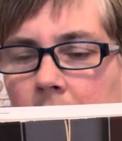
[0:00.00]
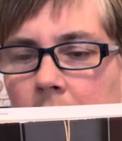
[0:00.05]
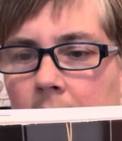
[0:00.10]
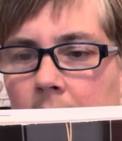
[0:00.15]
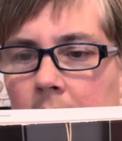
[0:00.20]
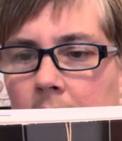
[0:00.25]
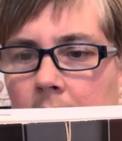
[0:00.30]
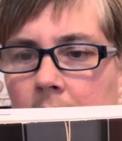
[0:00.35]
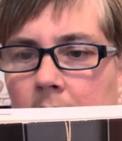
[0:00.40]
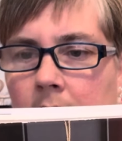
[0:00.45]

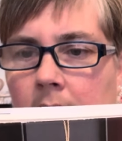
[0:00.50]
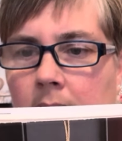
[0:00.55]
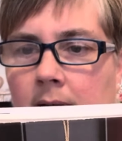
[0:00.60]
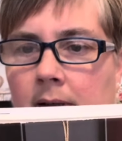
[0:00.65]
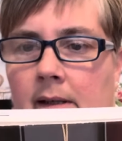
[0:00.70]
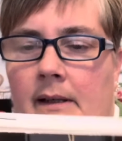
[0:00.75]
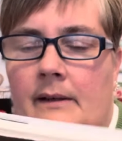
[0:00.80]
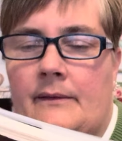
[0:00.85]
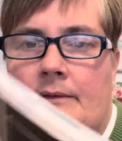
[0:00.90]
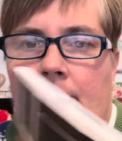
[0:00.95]
I
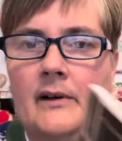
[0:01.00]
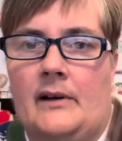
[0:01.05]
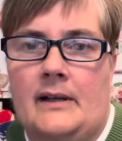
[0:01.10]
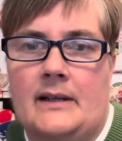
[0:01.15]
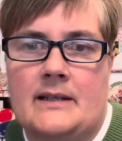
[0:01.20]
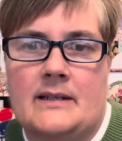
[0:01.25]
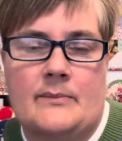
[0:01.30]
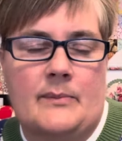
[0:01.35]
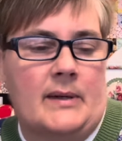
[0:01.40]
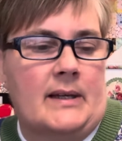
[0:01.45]
can give it
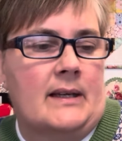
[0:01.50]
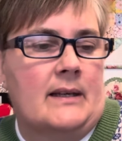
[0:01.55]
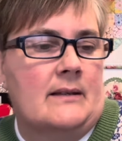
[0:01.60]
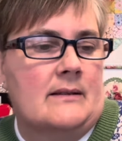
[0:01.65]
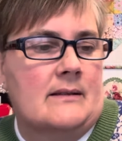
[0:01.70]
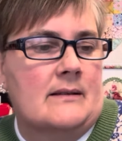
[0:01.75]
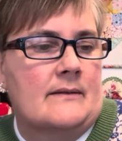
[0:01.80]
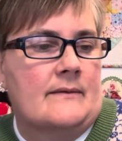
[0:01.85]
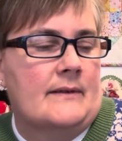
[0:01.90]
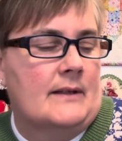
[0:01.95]

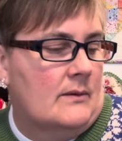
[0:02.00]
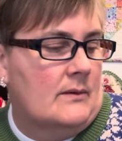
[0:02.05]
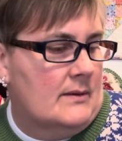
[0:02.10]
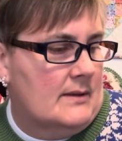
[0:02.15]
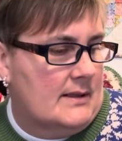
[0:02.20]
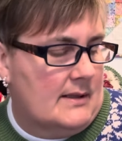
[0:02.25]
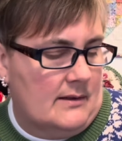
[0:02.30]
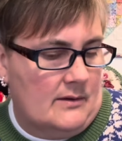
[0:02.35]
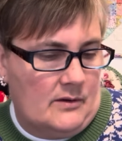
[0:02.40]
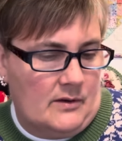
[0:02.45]
ISBNs if
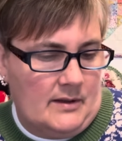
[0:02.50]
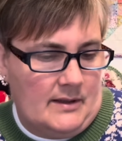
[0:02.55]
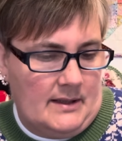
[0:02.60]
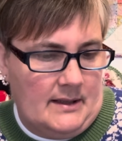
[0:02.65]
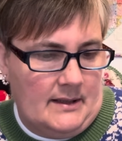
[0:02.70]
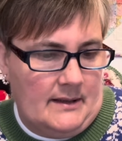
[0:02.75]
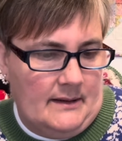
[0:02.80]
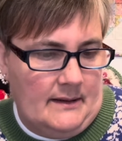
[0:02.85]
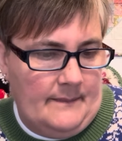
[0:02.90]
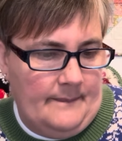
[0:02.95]
anyone's
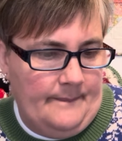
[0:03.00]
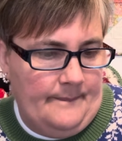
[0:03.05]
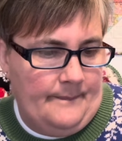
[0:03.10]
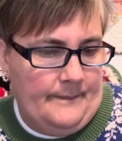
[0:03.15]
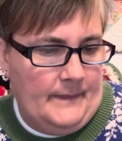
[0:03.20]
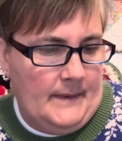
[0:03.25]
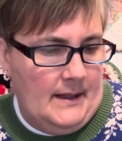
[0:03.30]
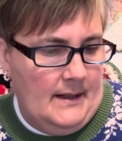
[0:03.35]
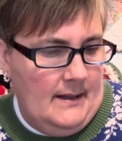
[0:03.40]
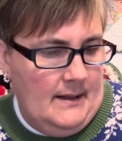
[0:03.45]
interested in them.
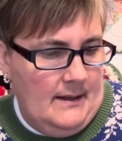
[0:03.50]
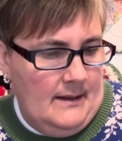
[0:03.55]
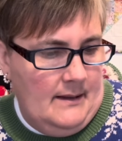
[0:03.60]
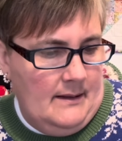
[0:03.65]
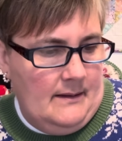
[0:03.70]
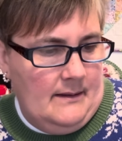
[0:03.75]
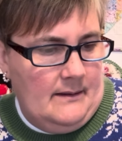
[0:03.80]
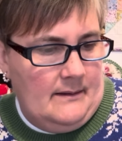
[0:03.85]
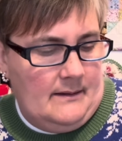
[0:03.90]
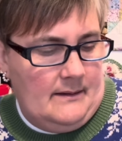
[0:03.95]

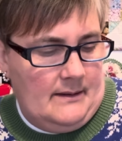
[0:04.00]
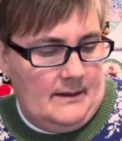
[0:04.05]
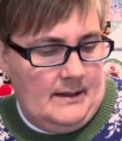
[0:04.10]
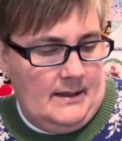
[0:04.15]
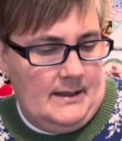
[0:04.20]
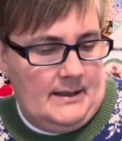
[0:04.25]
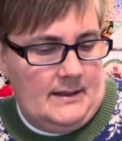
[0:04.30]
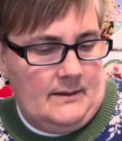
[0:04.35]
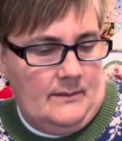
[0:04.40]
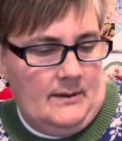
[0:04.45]
The
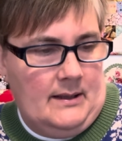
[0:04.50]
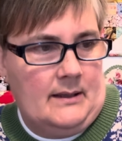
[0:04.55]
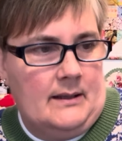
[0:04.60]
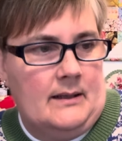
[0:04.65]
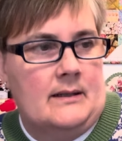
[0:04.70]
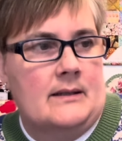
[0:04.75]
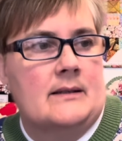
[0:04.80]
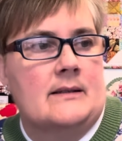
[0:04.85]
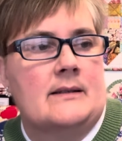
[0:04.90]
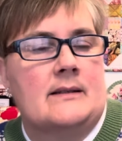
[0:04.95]
next one
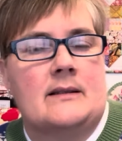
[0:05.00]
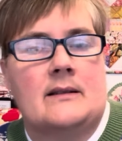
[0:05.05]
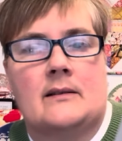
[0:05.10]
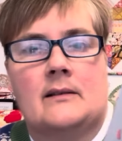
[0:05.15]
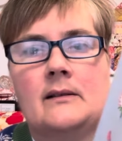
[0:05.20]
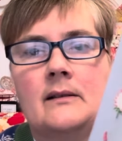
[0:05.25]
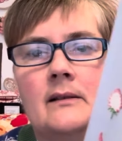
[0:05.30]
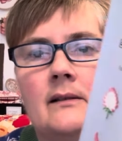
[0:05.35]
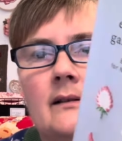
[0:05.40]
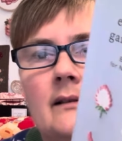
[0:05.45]
is
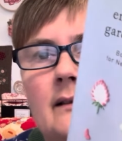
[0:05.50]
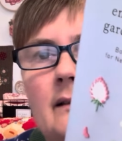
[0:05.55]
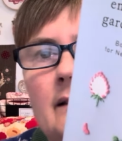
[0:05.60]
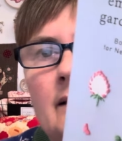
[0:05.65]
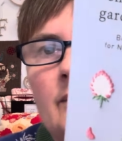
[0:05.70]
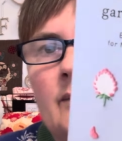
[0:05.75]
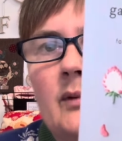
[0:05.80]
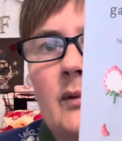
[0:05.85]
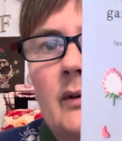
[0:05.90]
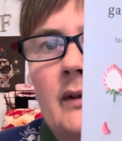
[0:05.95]

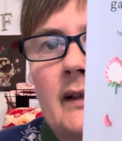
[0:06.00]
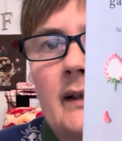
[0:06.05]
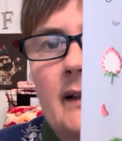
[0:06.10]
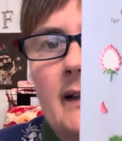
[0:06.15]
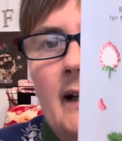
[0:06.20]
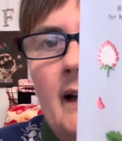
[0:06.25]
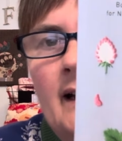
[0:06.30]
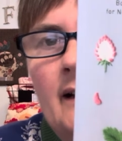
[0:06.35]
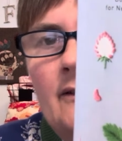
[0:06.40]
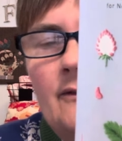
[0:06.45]
Embroidered
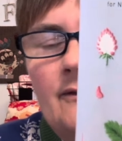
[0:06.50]
Garden